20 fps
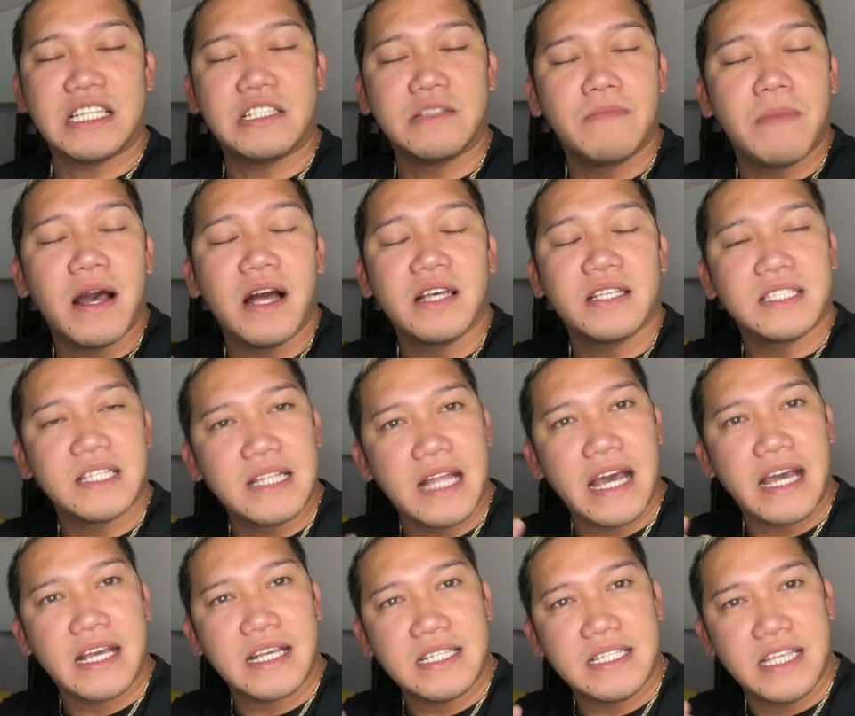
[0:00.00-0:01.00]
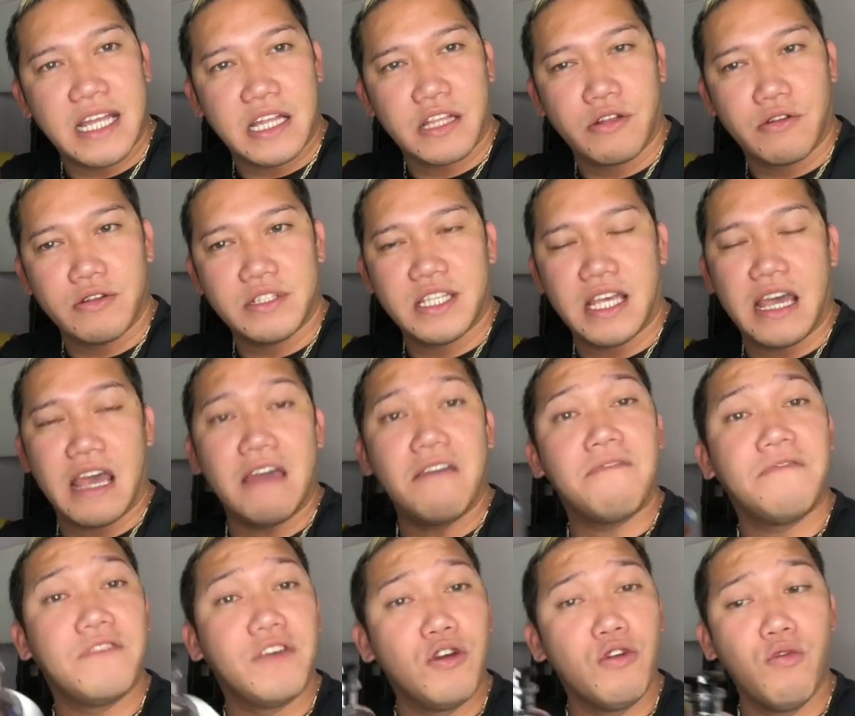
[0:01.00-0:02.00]
smells like citrusy.
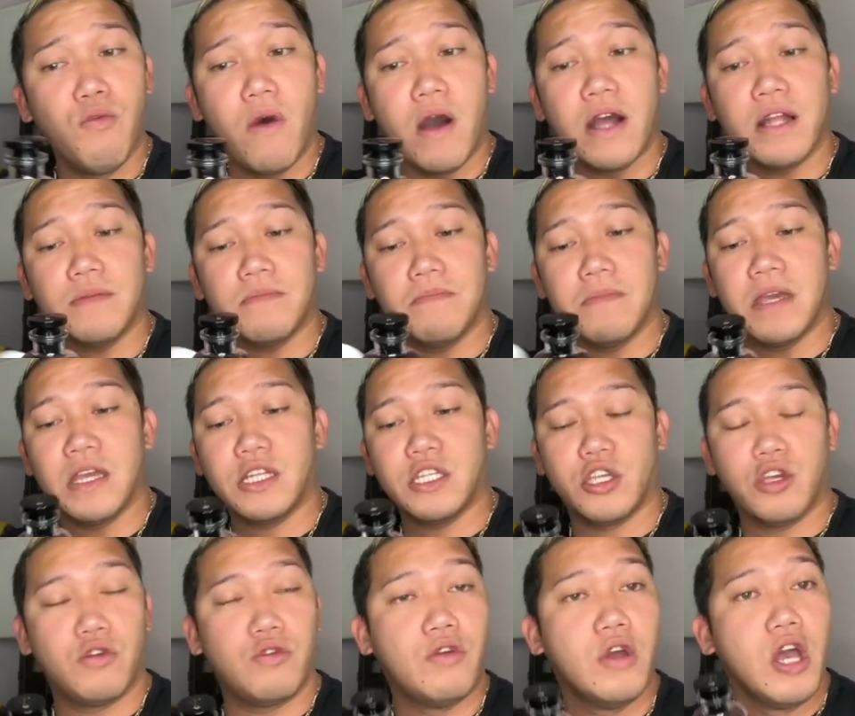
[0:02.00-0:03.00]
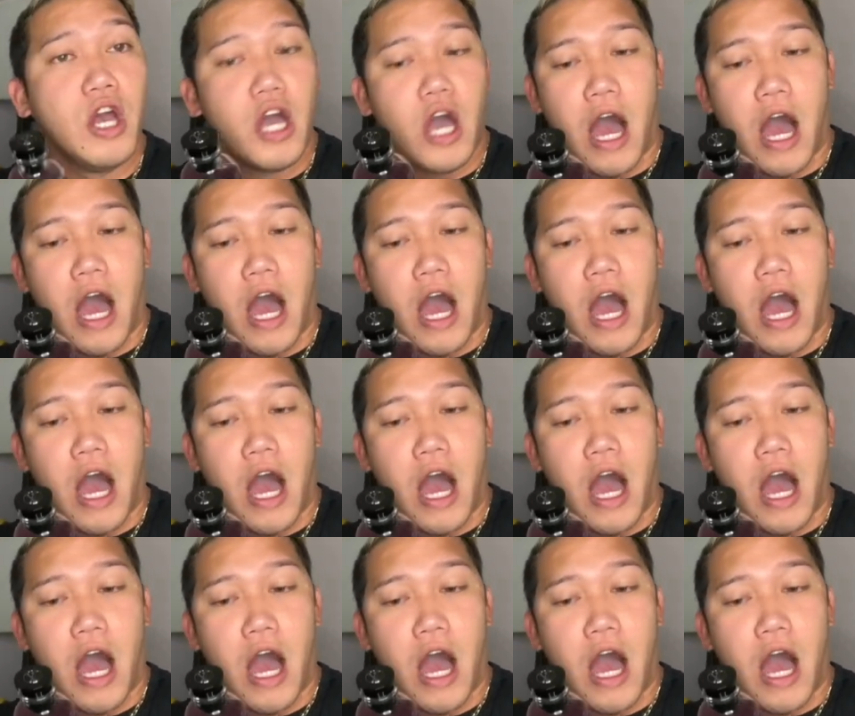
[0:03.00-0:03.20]
If you want me to